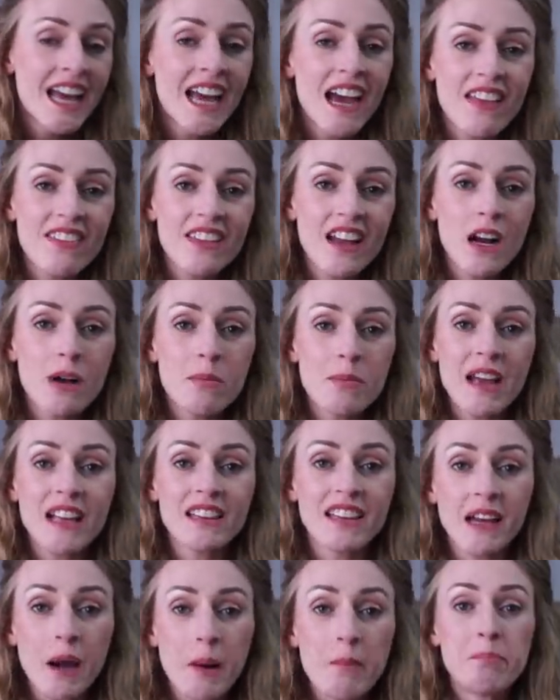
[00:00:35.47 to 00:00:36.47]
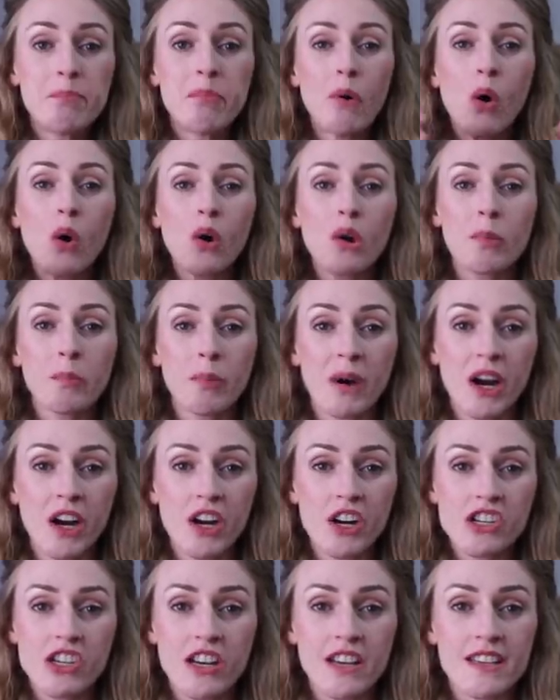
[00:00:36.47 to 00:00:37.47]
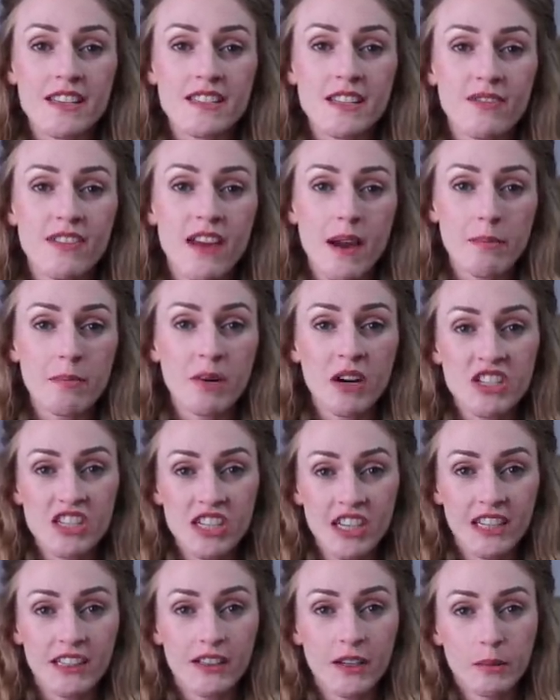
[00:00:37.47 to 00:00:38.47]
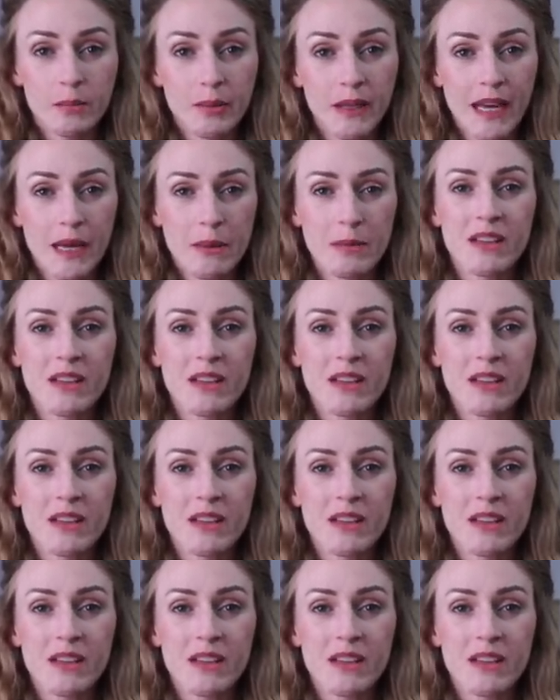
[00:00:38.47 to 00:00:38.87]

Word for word: and then I'll make like a bulk purchase of that particular plant,